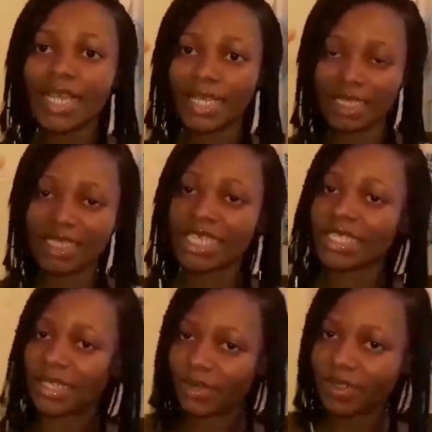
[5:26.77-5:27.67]
Yeah, today is
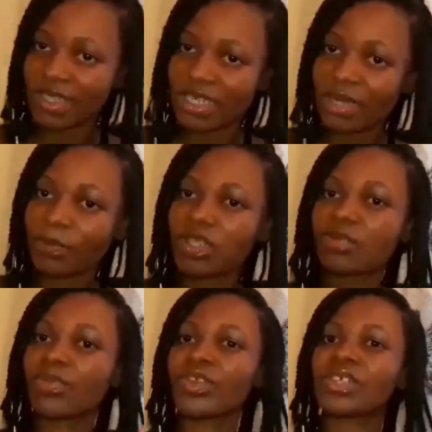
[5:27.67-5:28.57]
Thursday. I'm going to
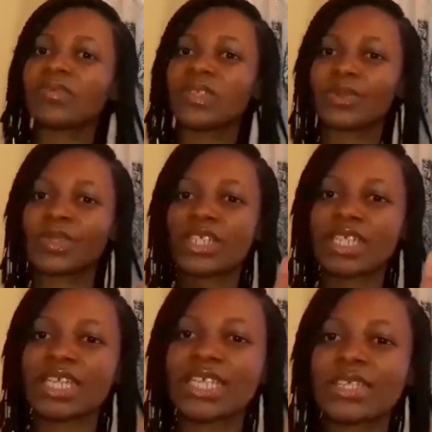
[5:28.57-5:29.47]
bring you the video on Sunday.